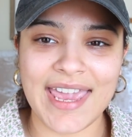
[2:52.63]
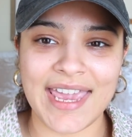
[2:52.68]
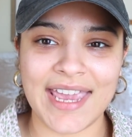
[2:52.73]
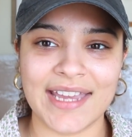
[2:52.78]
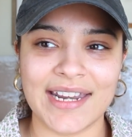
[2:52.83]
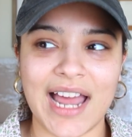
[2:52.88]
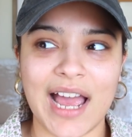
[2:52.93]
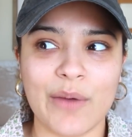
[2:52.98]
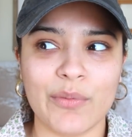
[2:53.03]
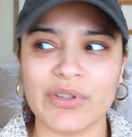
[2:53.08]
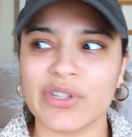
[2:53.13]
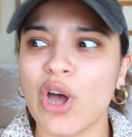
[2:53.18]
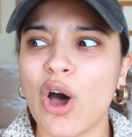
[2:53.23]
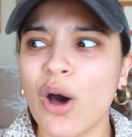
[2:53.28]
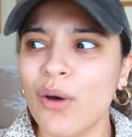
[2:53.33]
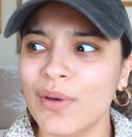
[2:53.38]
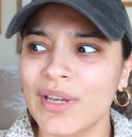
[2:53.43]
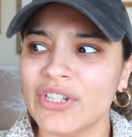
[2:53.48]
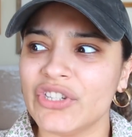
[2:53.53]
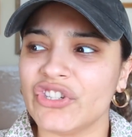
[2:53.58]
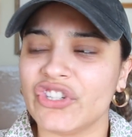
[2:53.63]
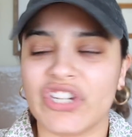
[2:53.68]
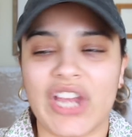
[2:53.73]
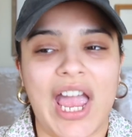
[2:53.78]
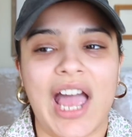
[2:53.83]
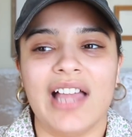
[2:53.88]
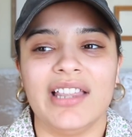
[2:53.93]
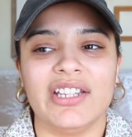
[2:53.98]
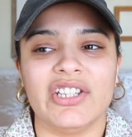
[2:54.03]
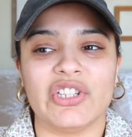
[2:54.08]
And I was always
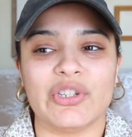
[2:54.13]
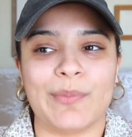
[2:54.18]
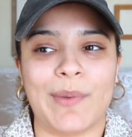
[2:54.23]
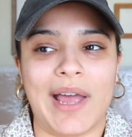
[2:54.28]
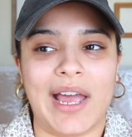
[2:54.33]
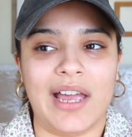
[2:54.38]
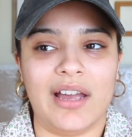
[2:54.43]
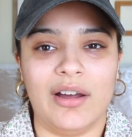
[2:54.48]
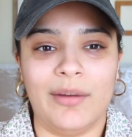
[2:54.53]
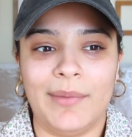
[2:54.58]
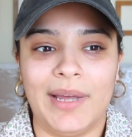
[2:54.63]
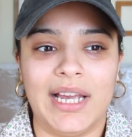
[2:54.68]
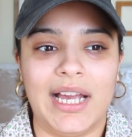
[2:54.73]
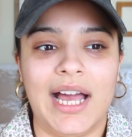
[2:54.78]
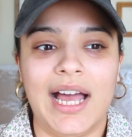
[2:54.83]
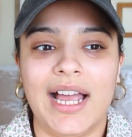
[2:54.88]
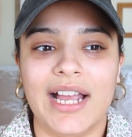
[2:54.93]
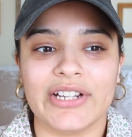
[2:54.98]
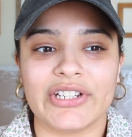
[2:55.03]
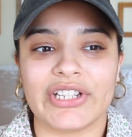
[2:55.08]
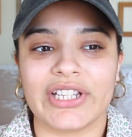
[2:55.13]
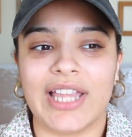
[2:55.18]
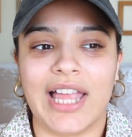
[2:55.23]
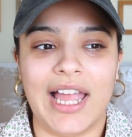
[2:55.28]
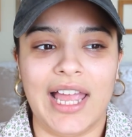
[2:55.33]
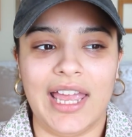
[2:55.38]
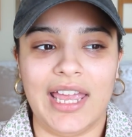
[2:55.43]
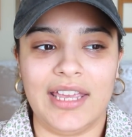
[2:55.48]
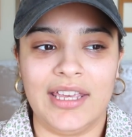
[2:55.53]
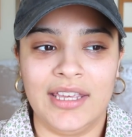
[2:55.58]
challenged by, oh my gosh,
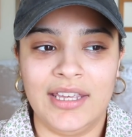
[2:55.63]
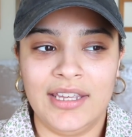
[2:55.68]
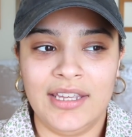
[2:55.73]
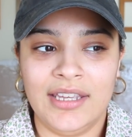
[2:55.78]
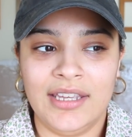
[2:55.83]
like